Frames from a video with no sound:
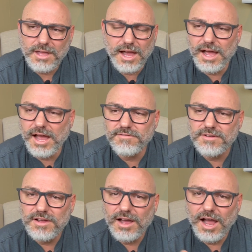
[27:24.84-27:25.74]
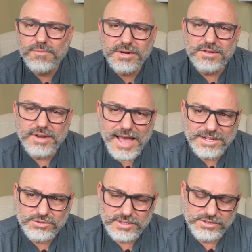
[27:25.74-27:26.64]
I would
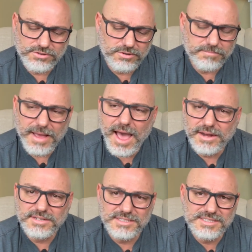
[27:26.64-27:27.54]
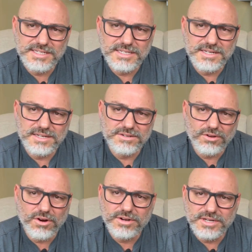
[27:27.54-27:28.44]
naturally turn back to sin and
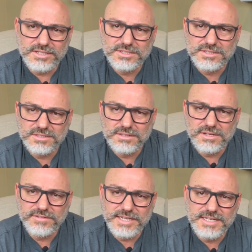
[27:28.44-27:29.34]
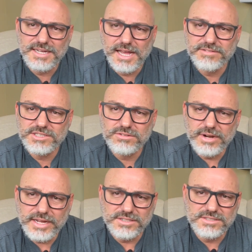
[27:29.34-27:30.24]
darkness if I didn't have his
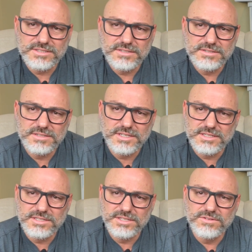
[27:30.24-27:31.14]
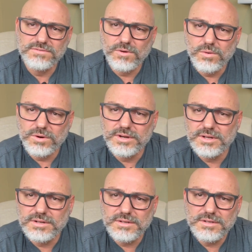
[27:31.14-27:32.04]
grace to continue forward.
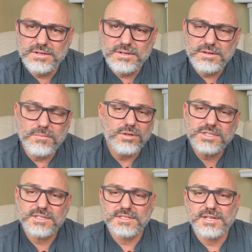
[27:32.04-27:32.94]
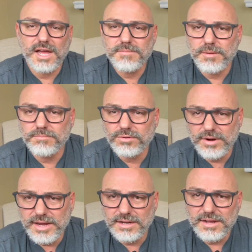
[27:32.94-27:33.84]
Most of the time I'm
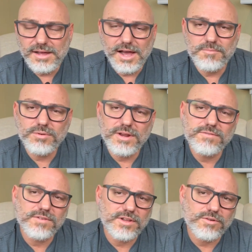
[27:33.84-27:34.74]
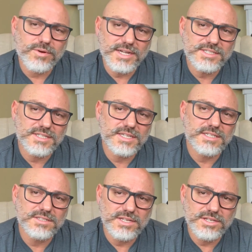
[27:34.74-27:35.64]
praying for the grace to
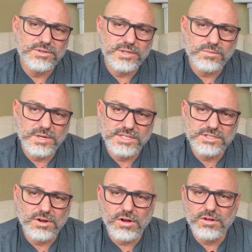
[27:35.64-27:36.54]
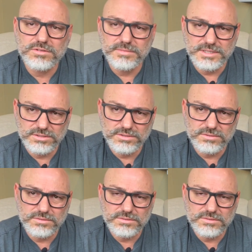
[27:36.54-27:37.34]
continue in what he's called me to.